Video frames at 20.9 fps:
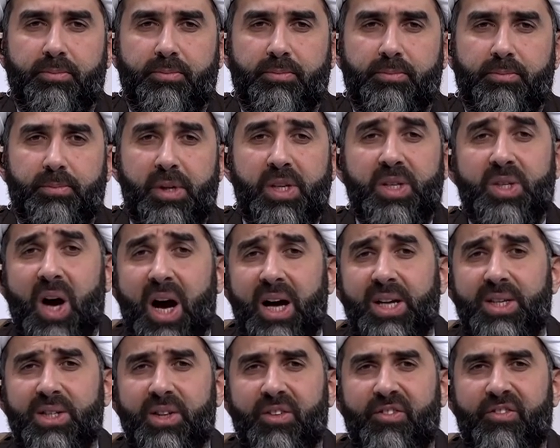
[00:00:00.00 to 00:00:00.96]

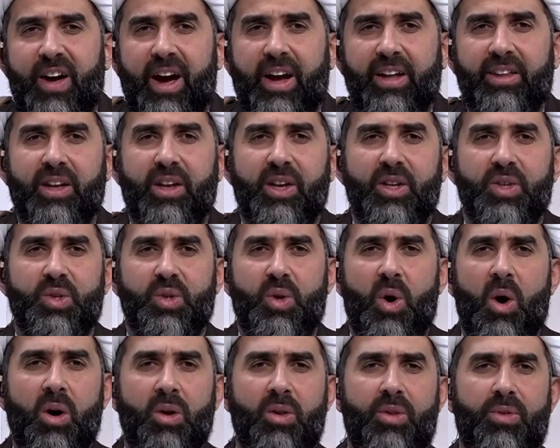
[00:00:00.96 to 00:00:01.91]
besides the fact that it's
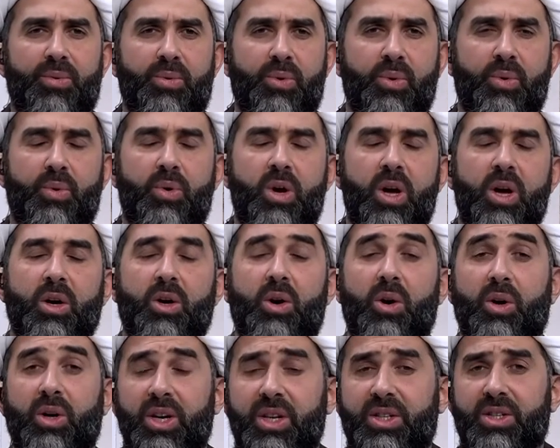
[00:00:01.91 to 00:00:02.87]
gone through
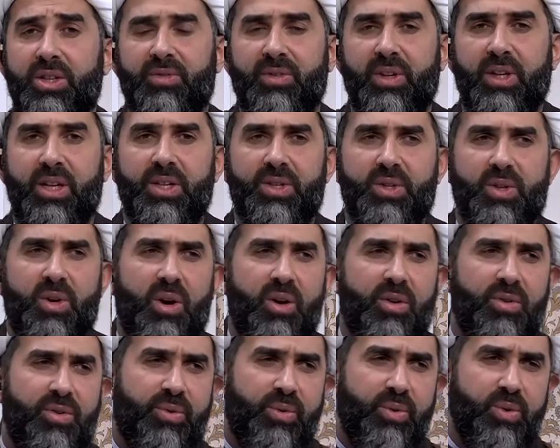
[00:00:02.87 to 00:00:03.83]
cognitively, it's gone
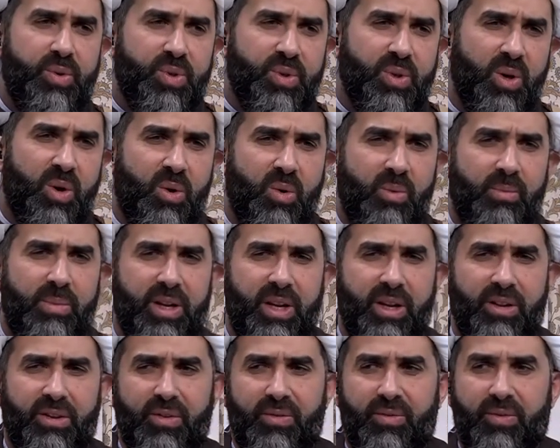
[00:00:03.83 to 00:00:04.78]
through so many
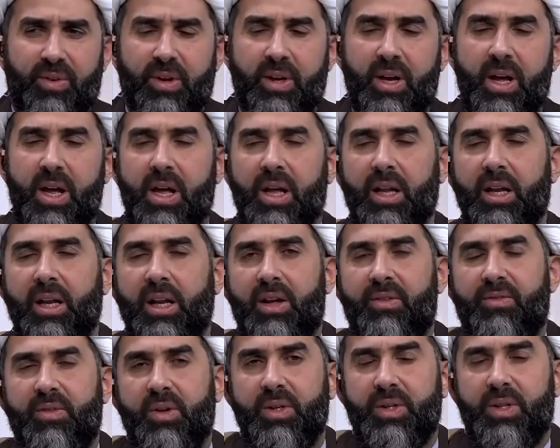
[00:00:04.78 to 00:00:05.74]
different
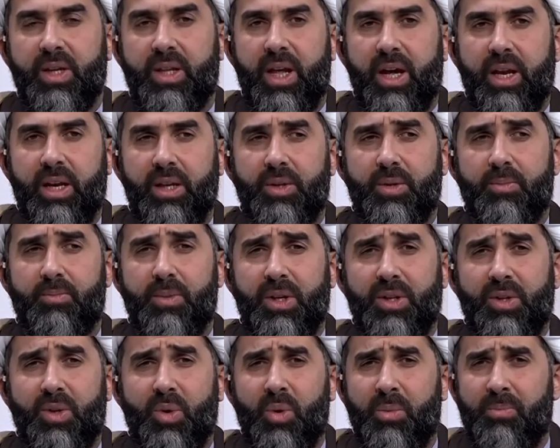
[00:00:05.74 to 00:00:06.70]
levels in that, it's, they
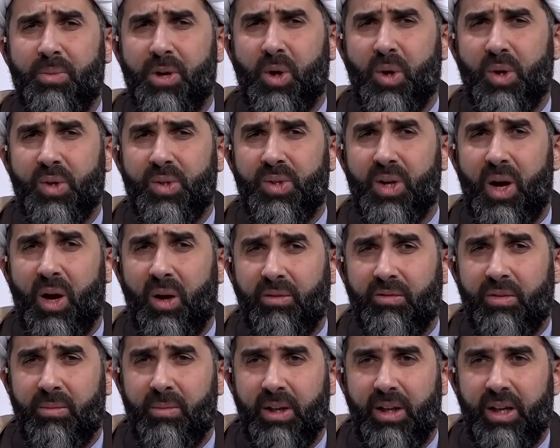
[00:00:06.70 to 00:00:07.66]
do it because
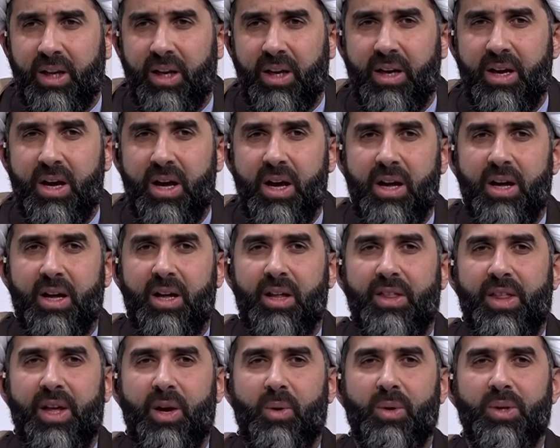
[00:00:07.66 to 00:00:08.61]
ultimately
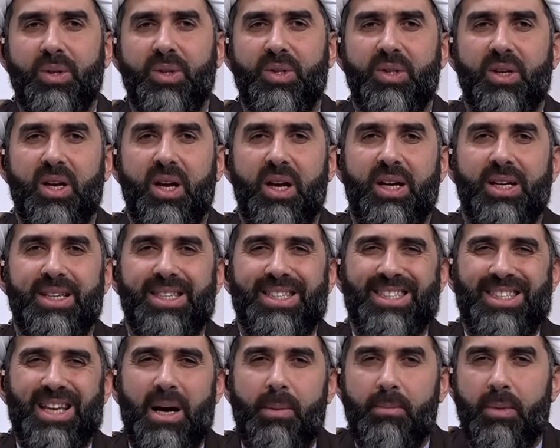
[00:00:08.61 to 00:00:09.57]
there was
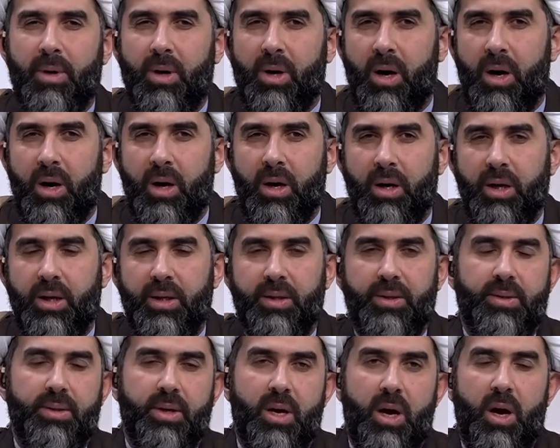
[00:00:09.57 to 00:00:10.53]
some
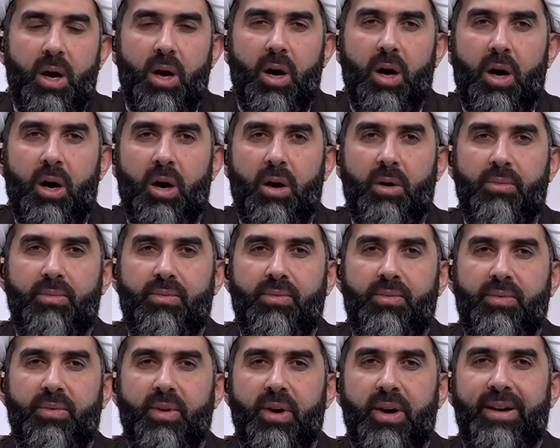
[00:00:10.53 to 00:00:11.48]
kind
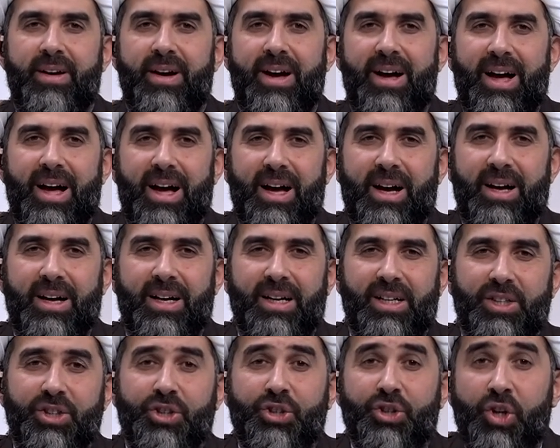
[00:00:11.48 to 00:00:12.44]
of uh,
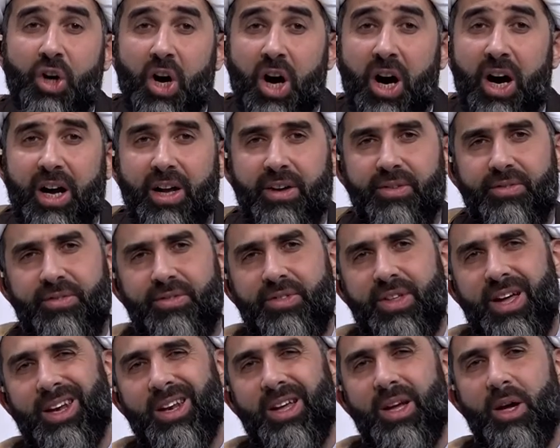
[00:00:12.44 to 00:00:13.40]
drive
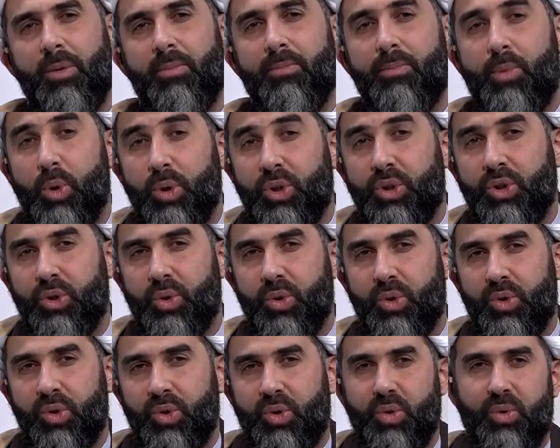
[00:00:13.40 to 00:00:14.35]
that pushed you
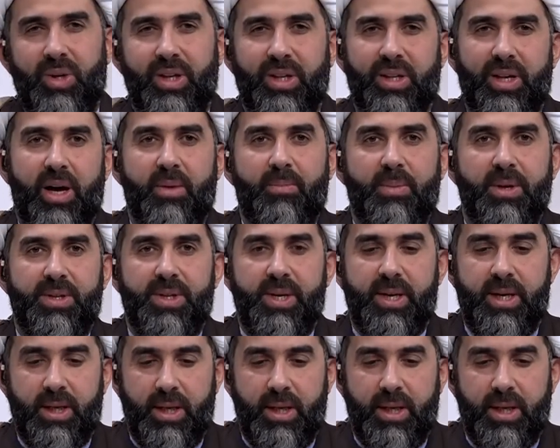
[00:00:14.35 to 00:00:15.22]
to doing that particular